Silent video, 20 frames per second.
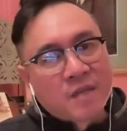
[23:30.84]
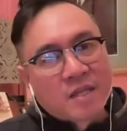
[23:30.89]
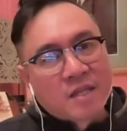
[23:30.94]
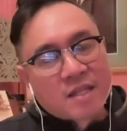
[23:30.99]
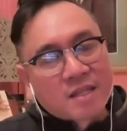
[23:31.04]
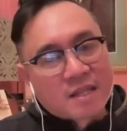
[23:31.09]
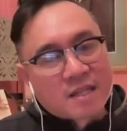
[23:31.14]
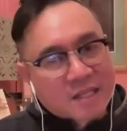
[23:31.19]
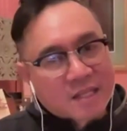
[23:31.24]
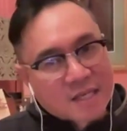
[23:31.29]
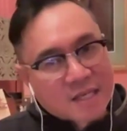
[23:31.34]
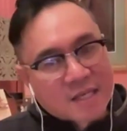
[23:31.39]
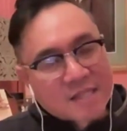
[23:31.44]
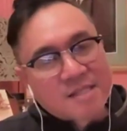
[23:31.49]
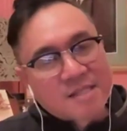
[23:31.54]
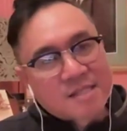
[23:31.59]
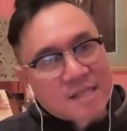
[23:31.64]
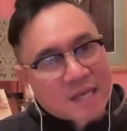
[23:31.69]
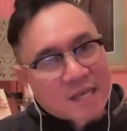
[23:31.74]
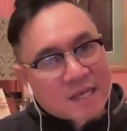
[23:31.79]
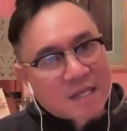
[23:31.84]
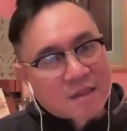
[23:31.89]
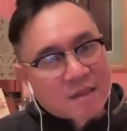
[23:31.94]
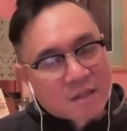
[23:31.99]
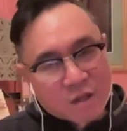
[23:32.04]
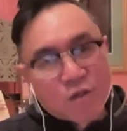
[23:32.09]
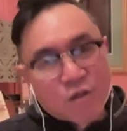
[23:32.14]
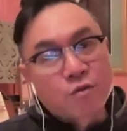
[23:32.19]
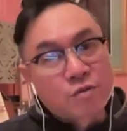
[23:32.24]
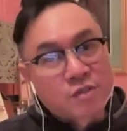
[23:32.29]
And then like that second,
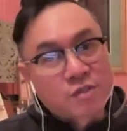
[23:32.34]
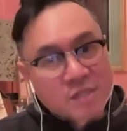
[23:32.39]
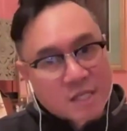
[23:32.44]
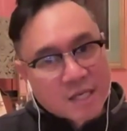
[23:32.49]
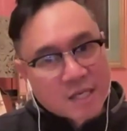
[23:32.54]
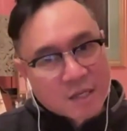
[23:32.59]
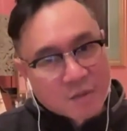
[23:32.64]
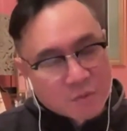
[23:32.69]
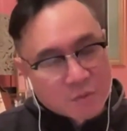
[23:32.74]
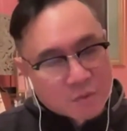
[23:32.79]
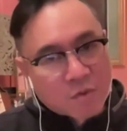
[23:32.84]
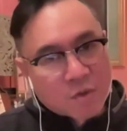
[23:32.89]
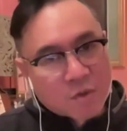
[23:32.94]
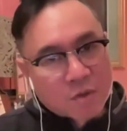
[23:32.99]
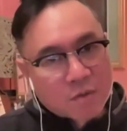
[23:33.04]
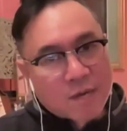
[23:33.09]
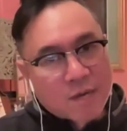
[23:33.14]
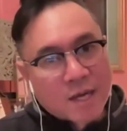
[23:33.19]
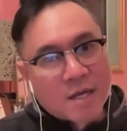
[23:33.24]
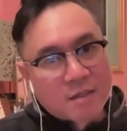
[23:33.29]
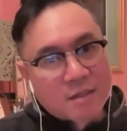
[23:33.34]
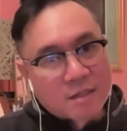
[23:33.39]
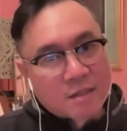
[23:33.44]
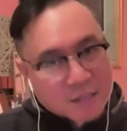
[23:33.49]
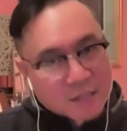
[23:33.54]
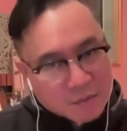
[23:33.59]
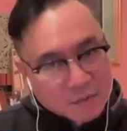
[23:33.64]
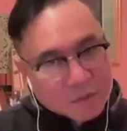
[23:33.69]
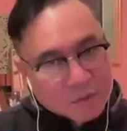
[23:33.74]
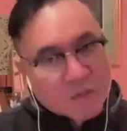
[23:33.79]
the third Sunday would roll around,
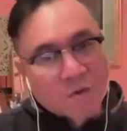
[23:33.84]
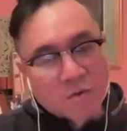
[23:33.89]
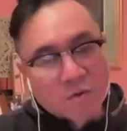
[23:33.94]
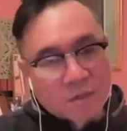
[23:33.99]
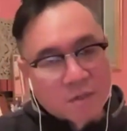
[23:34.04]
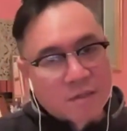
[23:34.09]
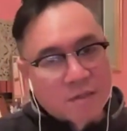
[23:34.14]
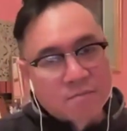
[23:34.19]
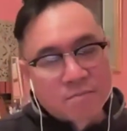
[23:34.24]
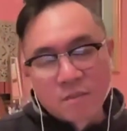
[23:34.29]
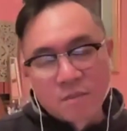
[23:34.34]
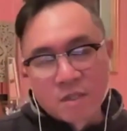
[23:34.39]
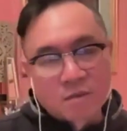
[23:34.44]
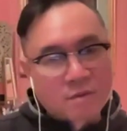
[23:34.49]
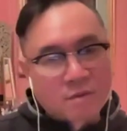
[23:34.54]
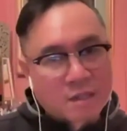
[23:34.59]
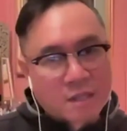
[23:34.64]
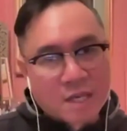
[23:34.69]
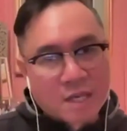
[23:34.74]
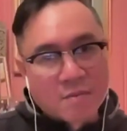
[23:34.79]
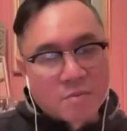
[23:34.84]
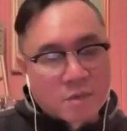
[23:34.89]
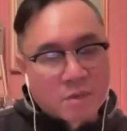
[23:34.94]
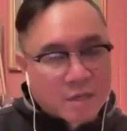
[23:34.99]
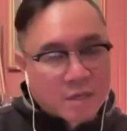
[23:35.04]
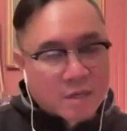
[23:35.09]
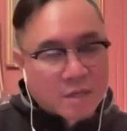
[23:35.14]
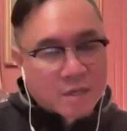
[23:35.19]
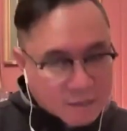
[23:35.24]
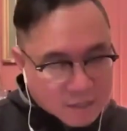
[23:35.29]
and I would go to you know the
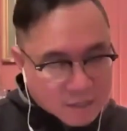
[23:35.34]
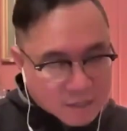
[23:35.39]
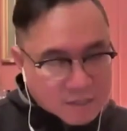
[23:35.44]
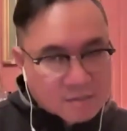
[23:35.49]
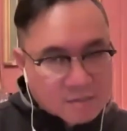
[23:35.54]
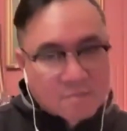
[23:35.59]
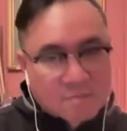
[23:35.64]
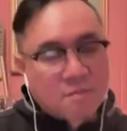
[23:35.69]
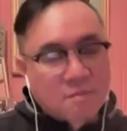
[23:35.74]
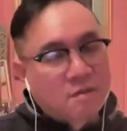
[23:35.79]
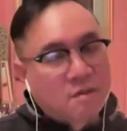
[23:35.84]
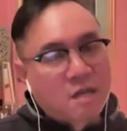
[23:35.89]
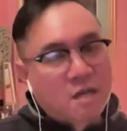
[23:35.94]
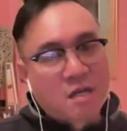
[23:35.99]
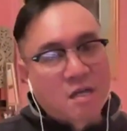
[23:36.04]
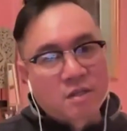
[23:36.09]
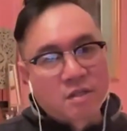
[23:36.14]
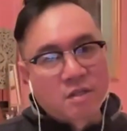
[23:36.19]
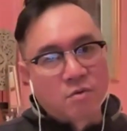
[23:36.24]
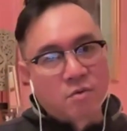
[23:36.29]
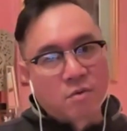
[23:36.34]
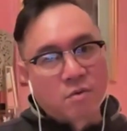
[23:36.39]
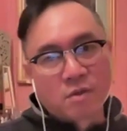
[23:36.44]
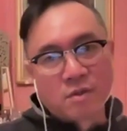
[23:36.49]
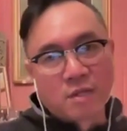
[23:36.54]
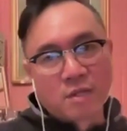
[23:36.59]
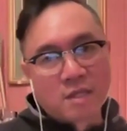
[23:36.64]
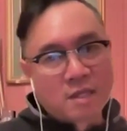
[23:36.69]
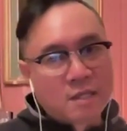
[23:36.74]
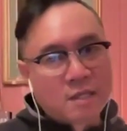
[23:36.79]
library and like just lock the door
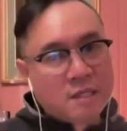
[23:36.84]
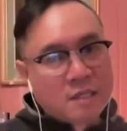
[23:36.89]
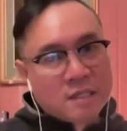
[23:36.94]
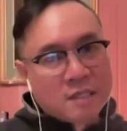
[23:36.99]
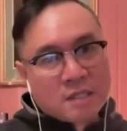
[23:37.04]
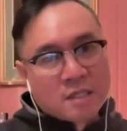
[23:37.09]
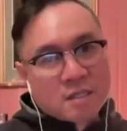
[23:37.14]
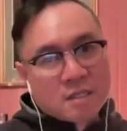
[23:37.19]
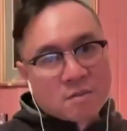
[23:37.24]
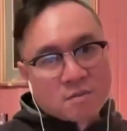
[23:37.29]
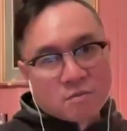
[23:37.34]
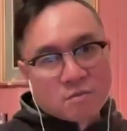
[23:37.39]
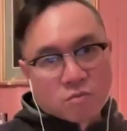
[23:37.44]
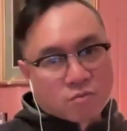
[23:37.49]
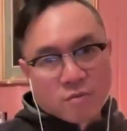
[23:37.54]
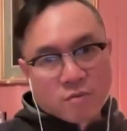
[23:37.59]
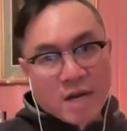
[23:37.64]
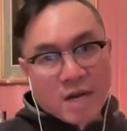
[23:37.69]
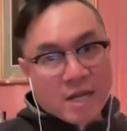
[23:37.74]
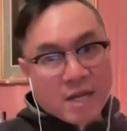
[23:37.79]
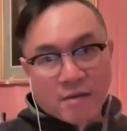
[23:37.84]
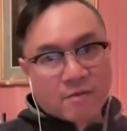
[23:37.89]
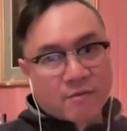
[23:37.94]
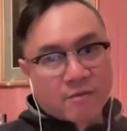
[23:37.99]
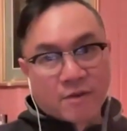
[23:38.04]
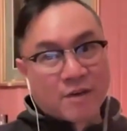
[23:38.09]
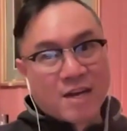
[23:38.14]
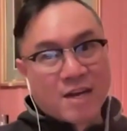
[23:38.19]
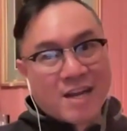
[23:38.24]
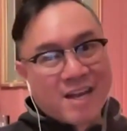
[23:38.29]
and then write
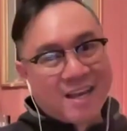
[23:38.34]
for